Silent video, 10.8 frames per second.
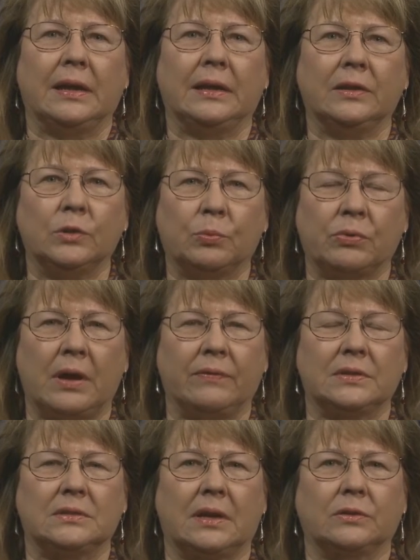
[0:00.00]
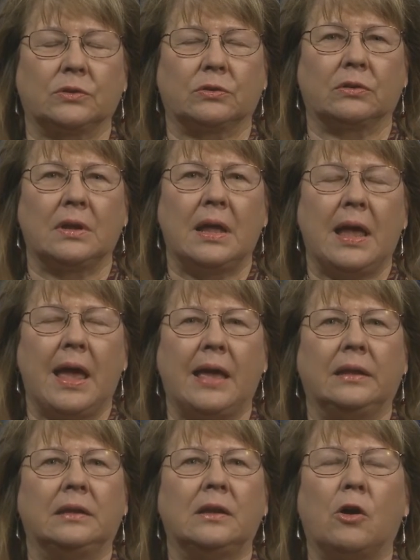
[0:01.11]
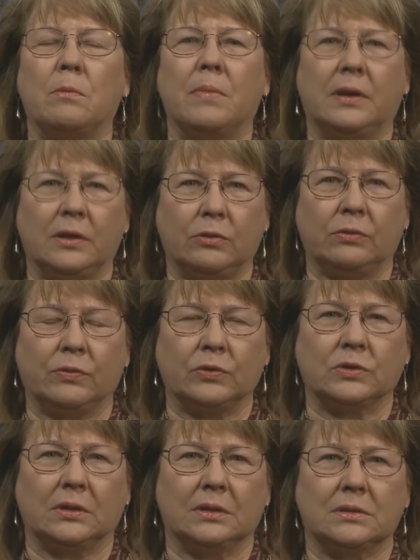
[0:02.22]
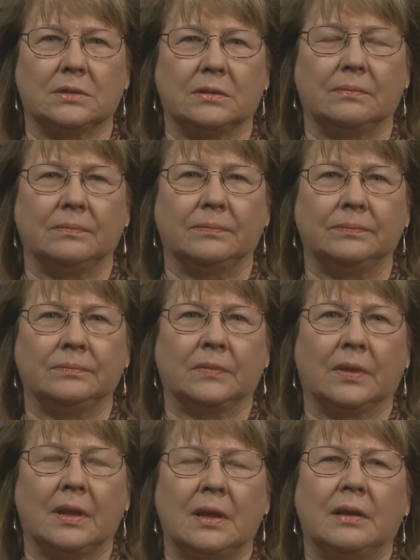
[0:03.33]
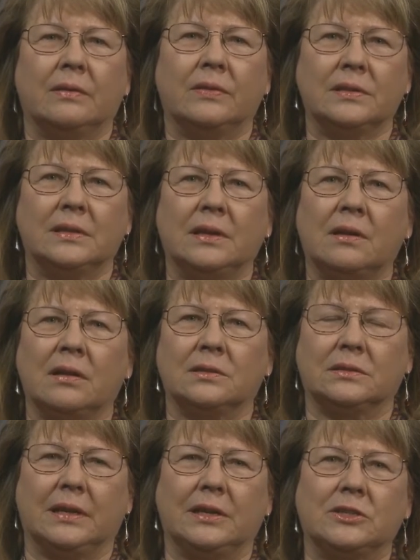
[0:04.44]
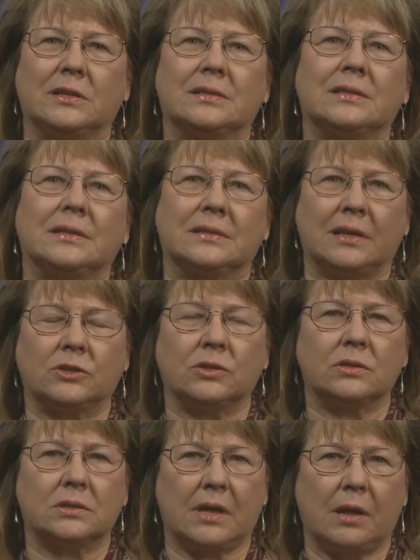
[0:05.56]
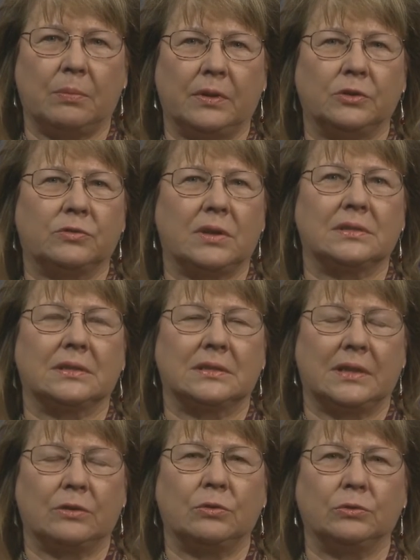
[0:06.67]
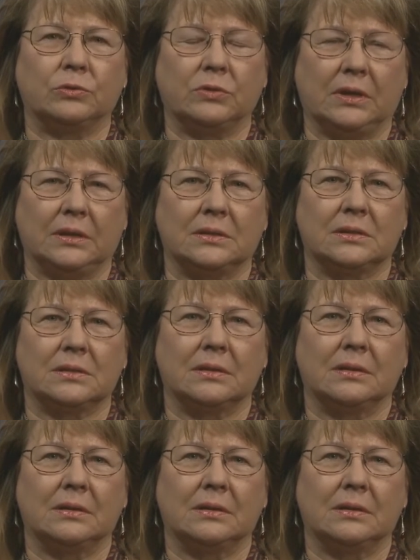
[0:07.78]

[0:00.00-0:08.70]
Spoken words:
in the private sector, and in our many universities. This e-consultation is an essential step in addressing stakeholder needs.